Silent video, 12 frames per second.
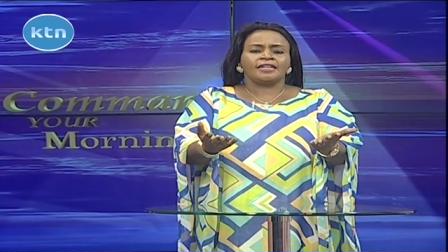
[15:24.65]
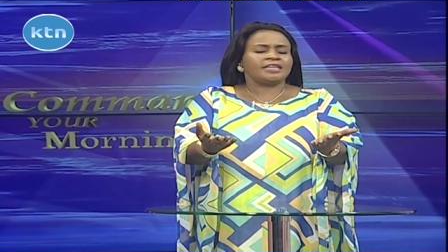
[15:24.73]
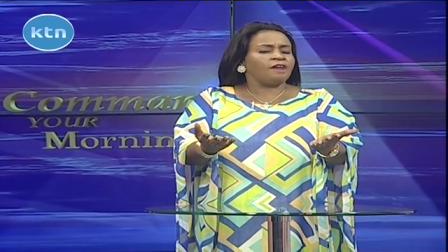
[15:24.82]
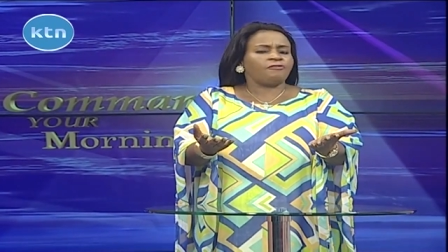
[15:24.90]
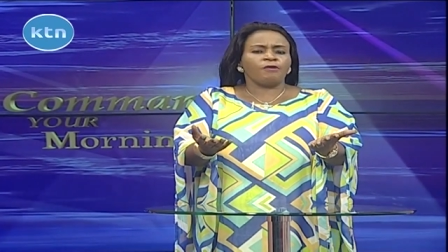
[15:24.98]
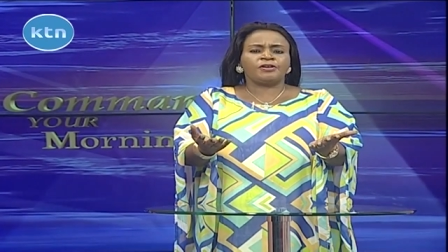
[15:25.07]

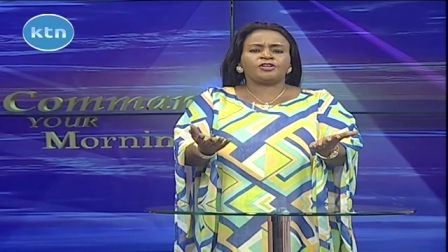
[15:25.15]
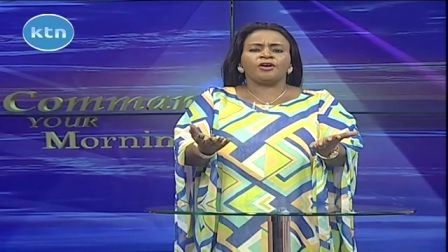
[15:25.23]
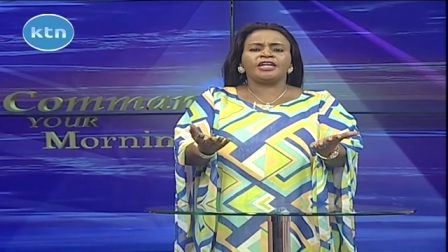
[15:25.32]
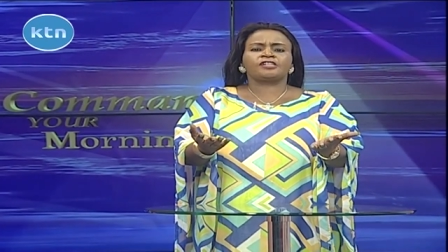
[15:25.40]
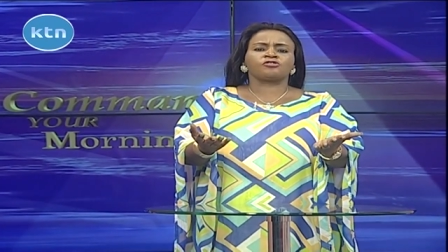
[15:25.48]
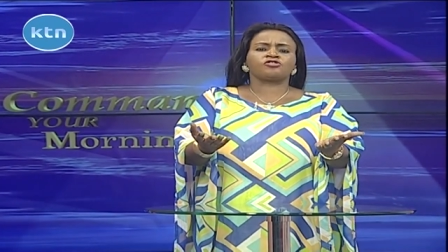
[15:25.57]
Therefore, we
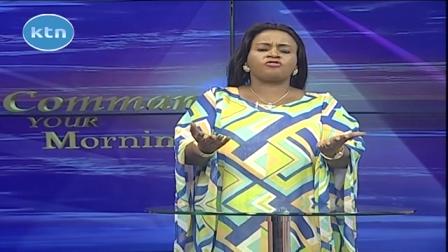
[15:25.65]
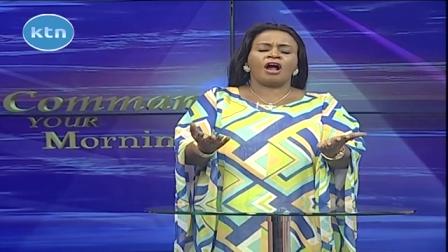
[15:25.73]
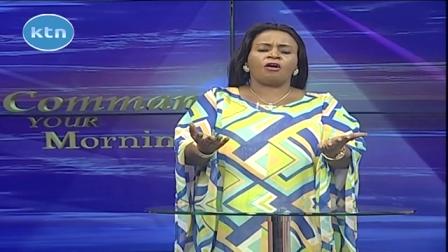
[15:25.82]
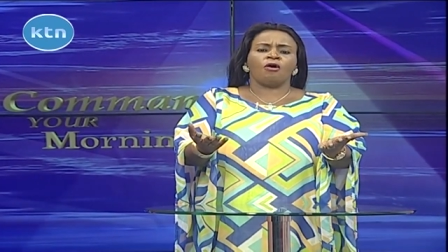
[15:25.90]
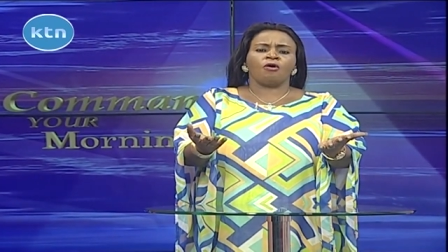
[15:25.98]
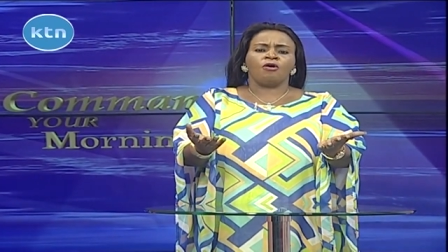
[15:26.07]
don't need to
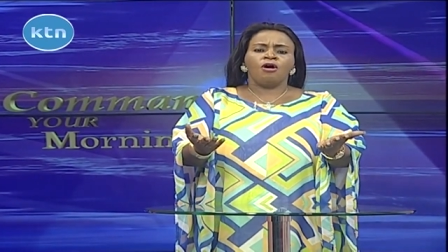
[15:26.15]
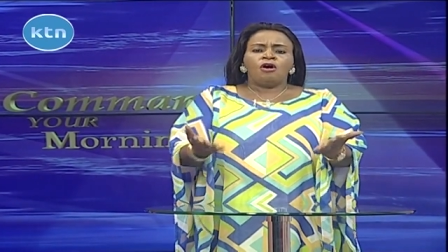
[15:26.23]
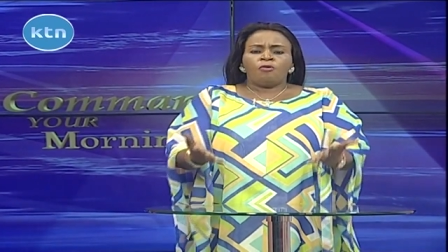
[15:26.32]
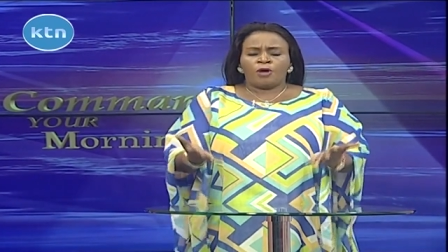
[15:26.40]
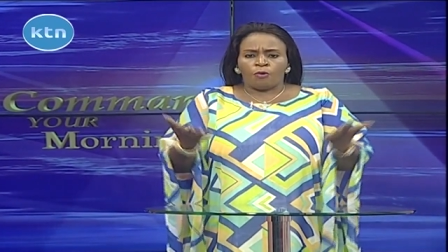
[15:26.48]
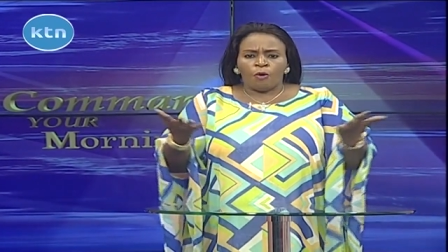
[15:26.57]
struggle.
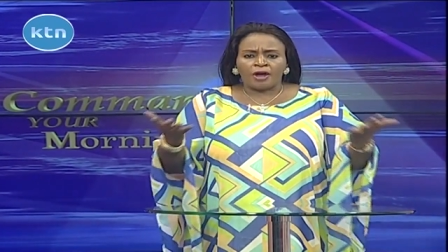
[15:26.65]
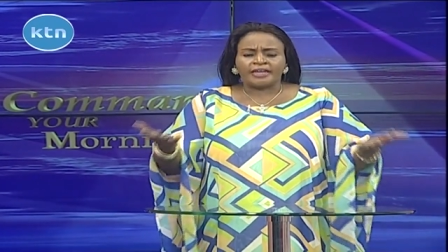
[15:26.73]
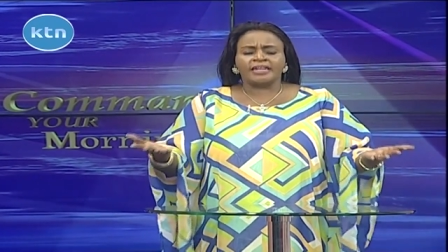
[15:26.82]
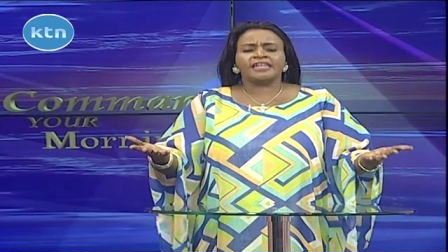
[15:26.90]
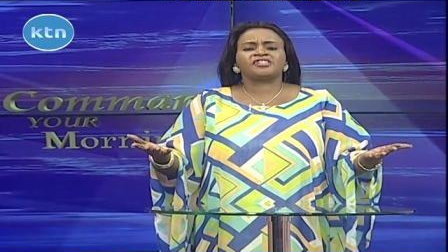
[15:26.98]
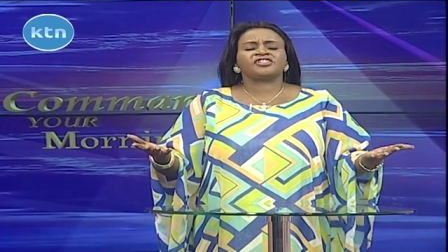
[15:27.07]
We'll
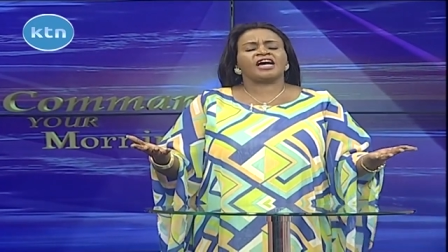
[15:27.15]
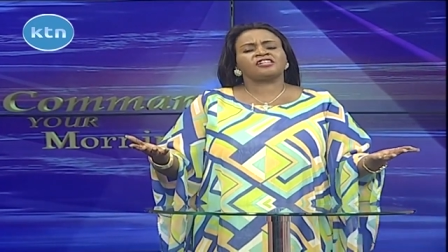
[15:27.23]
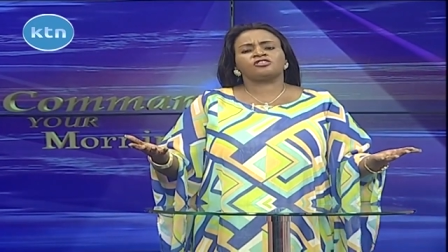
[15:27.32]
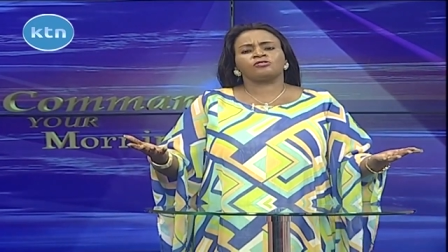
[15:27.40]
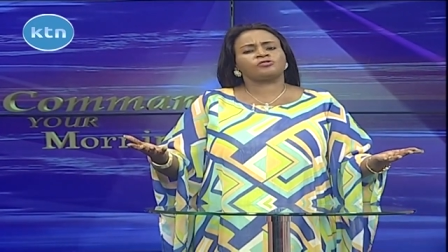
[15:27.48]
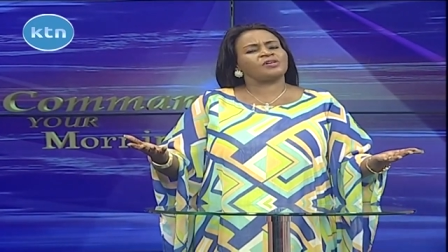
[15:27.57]
walk in his
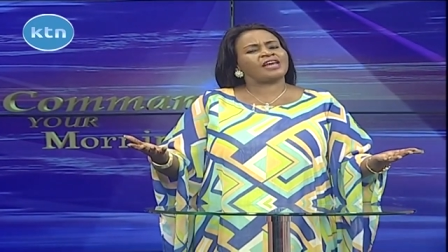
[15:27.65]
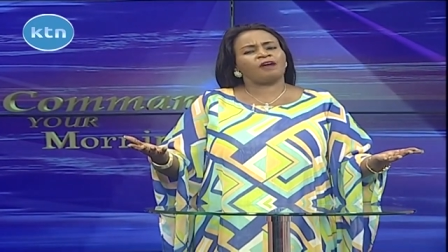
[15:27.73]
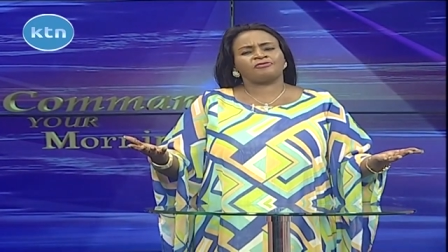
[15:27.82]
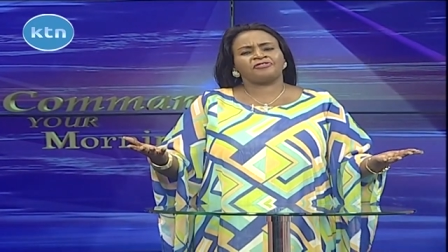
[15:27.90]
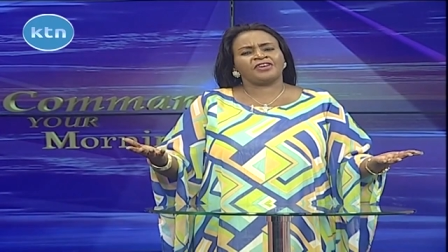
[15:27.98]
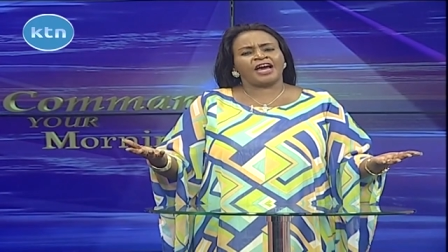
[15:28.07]
statutes
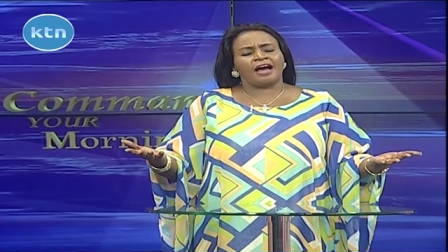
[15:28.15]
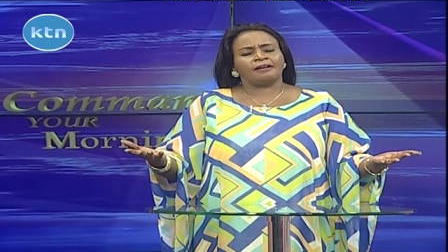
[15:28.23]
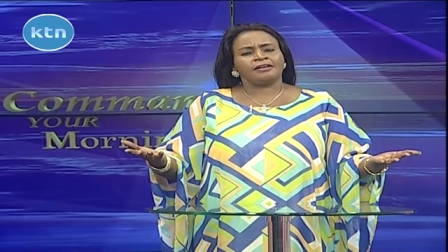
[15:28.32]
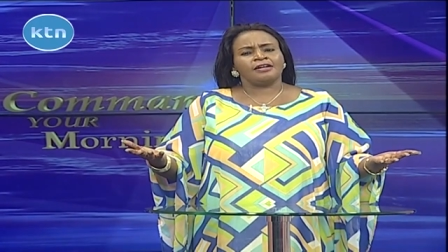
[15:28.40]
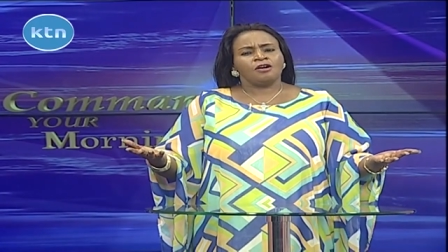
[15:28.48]
without fear,